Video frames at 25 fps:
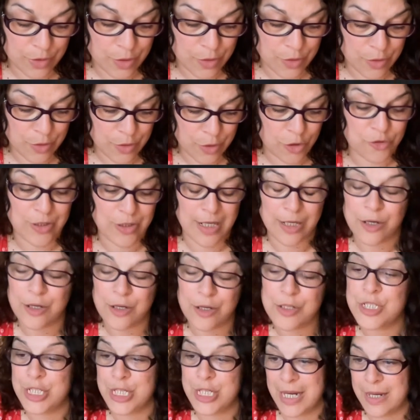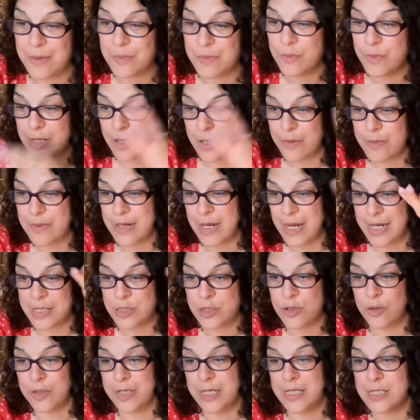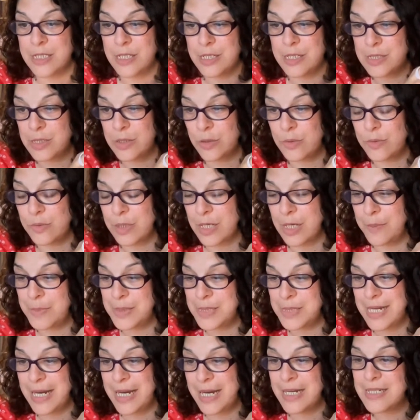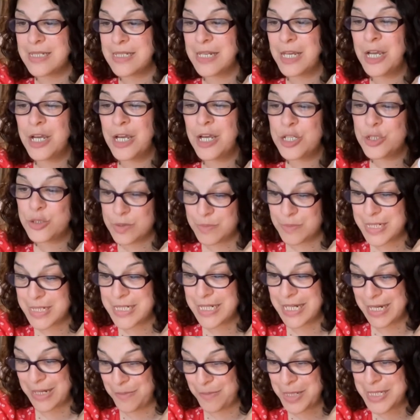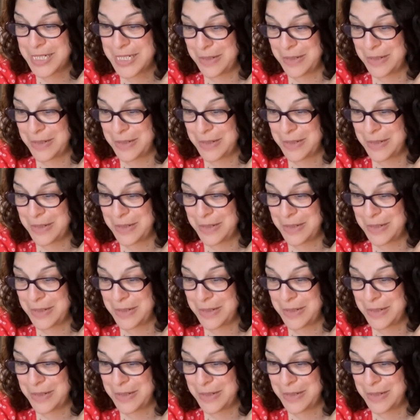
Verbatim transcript: contract last year when I had gone in to consult in a couple of days. She was my team.